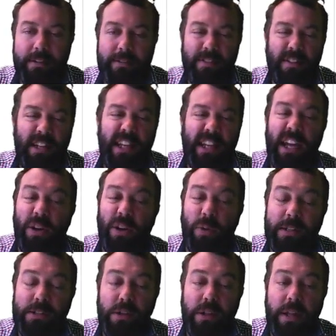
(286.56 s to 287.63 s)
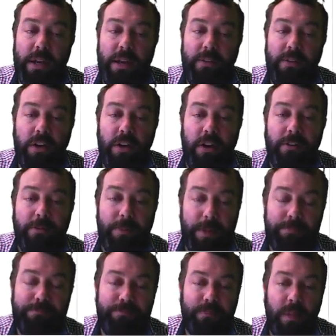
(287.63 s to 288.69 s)
You can't always do that in every graph,
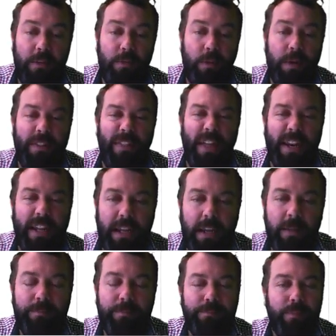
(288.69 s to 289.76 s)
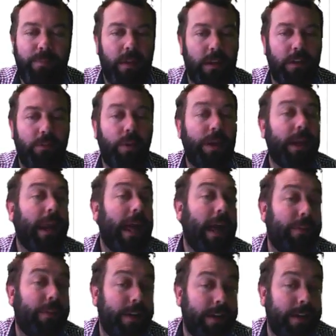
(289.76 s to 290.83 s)
but if we did that here, if we
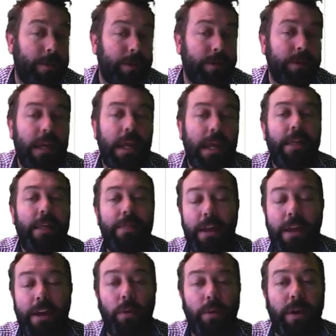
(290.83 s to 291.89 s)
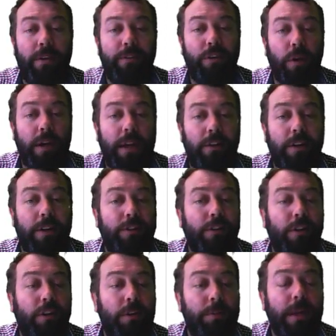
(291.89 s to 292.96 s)
allowed that to happen, then I would have an Eulerian
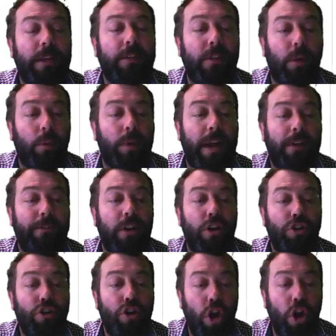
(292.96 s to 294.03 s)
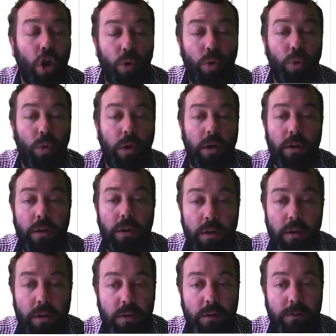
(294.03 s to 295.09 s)
circuit because I would have no
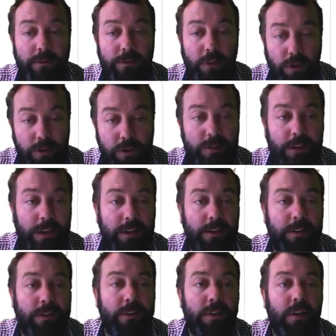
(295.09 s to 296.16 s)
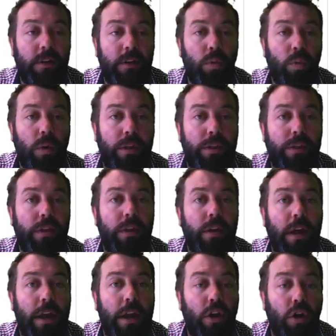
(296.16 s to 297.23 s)
vertices with
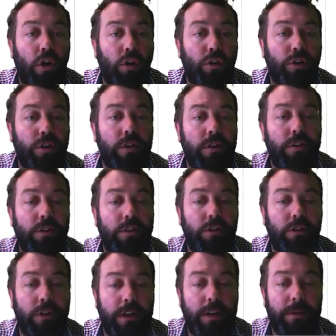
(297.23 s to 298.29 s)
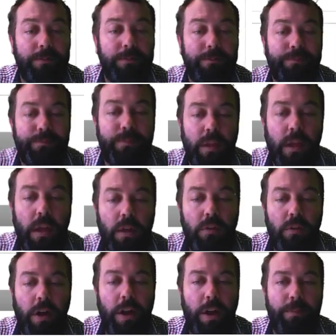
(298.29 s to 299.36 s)
an odd degree.
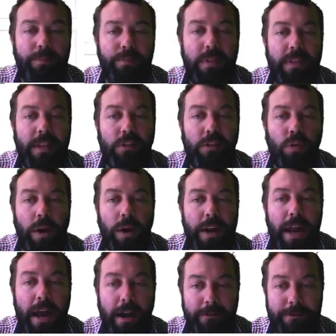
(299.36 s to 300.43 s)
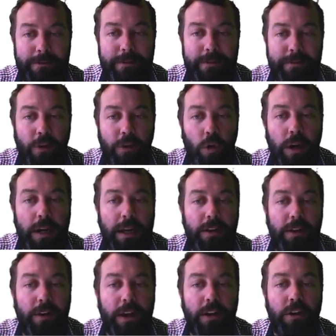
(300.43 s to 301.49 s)
Righto, that's quite enough for
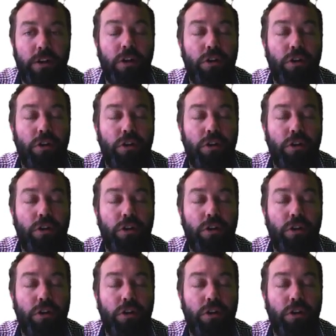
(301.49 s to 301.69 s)
Eulerian